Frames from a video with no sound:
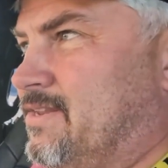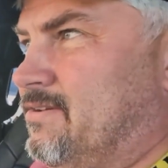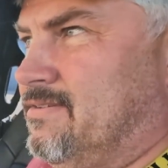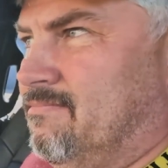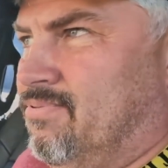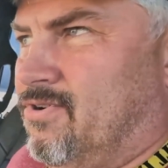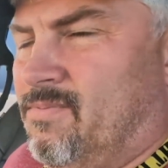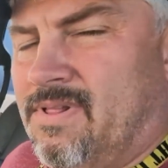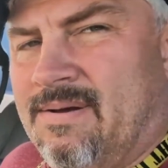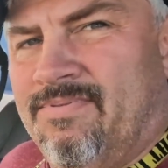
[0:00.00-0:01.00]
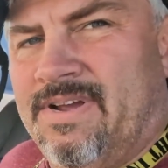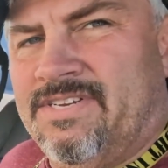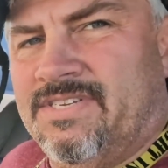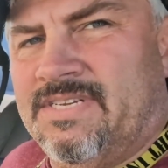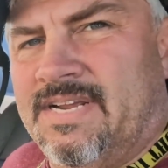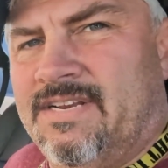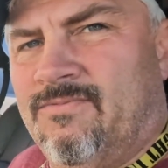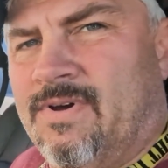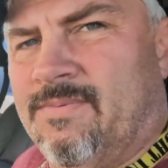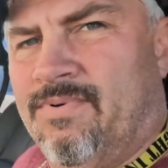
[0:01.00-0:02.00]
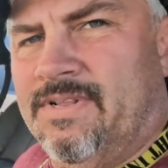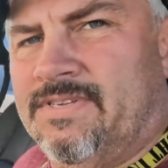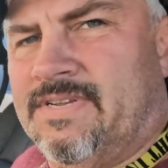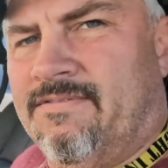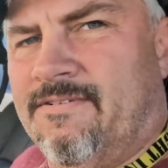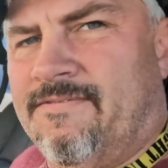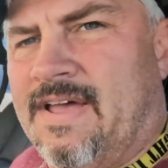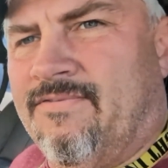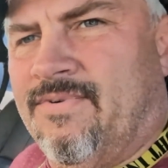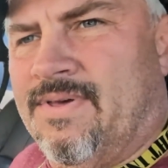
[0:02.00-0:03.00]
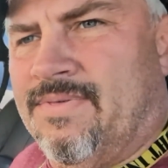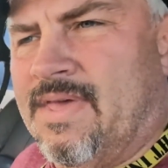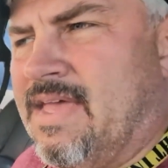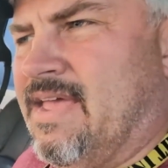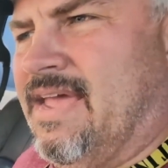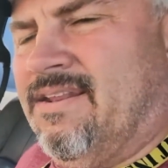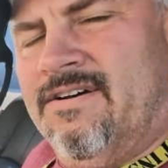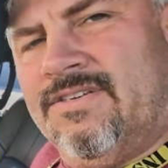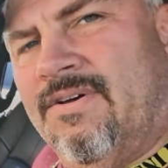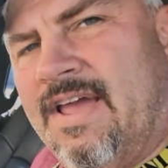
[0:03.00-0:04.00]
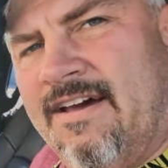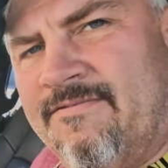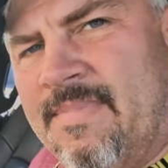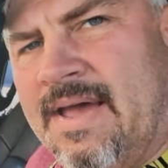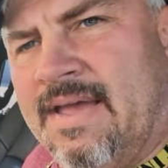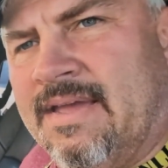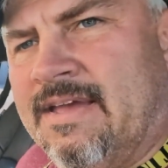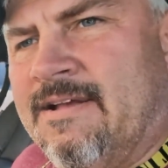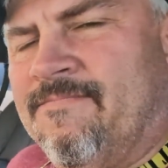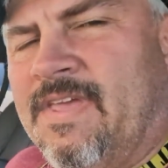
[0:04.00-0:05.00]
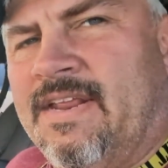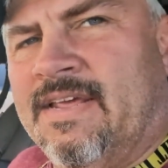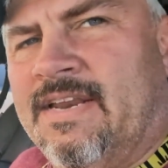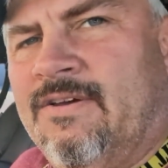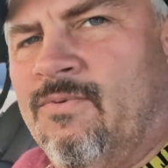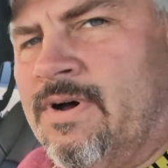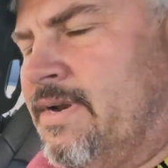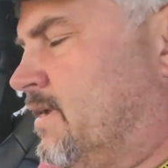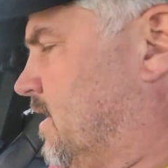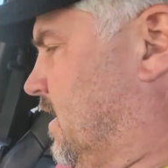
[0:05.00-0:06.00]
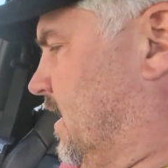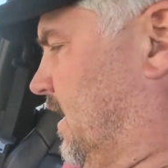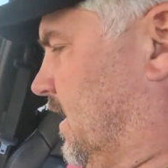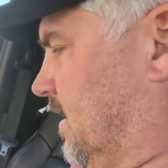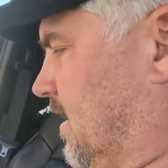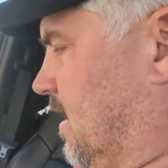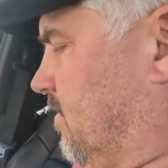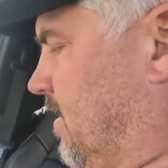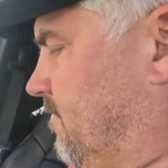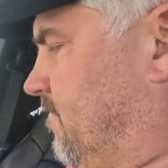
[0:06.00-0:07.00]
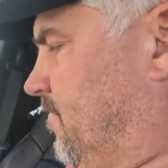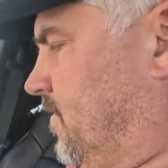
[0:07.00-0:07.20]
to do some portable operations, and I didn't want to bring the 705 with and also have my 891. And how I've